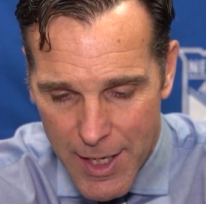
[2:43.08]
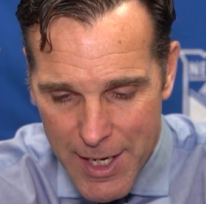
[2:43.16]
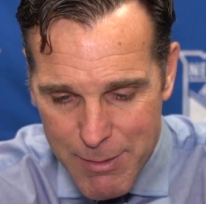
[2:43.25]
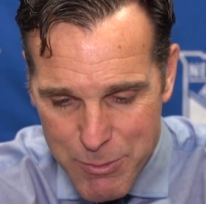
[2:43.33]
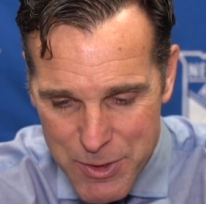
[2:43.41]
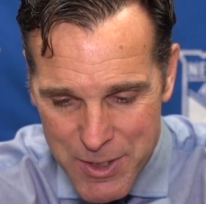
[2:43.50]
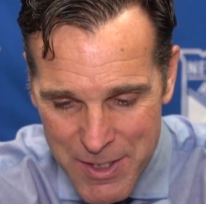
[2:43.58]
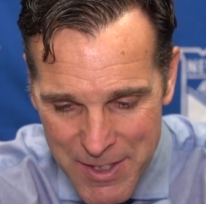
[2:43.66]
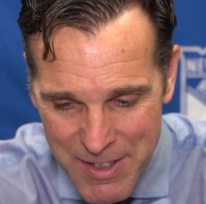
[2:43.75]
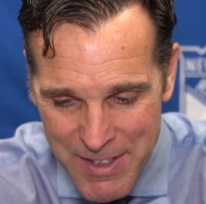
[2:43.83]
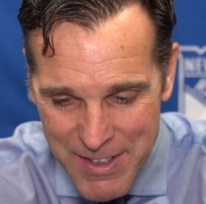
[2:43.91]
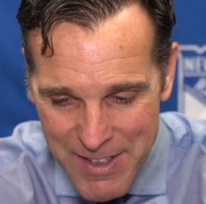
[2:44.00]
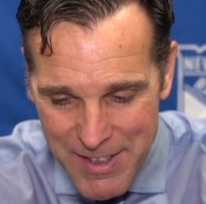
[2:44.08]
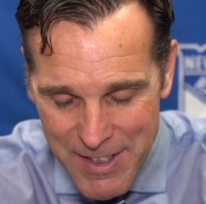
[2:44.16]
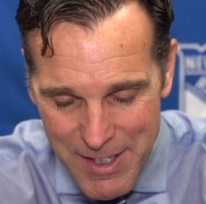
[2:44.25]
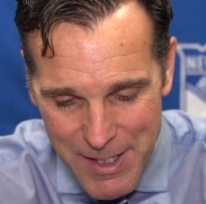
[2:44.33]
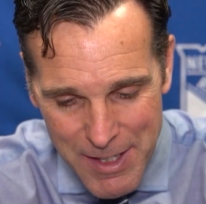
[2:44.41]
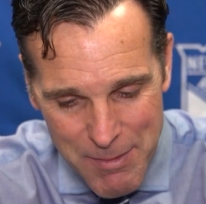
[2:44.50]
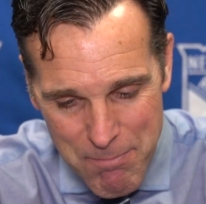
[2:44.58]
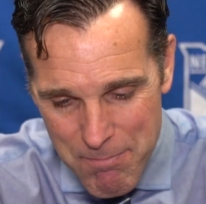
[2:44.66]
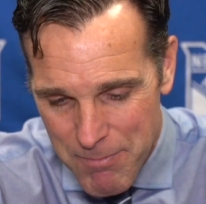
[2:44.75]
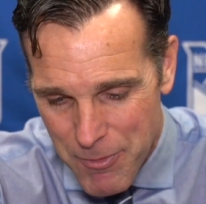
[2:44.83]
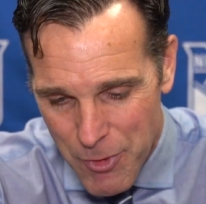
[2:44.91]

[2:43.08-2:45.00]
games." Um,